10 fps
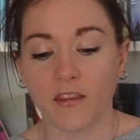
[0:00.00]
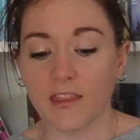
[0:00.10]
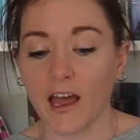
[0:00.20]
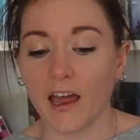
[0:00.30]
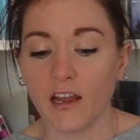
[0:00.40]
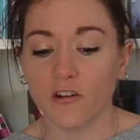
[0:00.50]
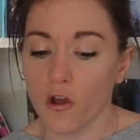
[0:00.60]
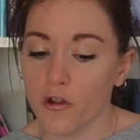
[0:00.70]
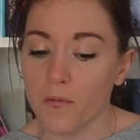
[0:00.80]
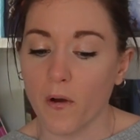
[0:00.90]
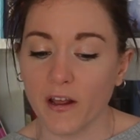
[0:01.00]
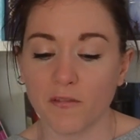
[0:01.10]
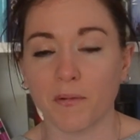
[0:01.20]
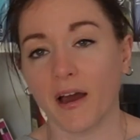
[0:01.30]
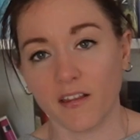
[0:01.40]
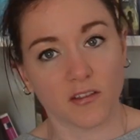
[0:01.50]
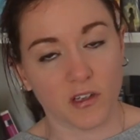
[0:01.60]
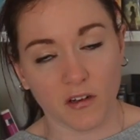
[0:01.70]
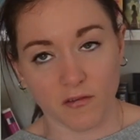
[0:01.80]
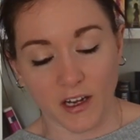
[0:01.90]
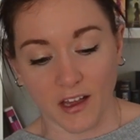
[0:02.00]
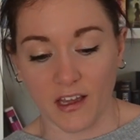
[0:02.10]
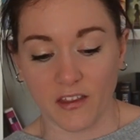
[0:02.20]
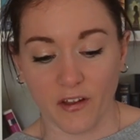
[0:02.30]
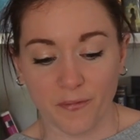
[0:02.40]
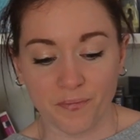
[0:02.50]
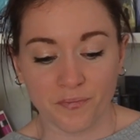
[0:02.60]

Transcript: That had no points, but I still didn't read it either.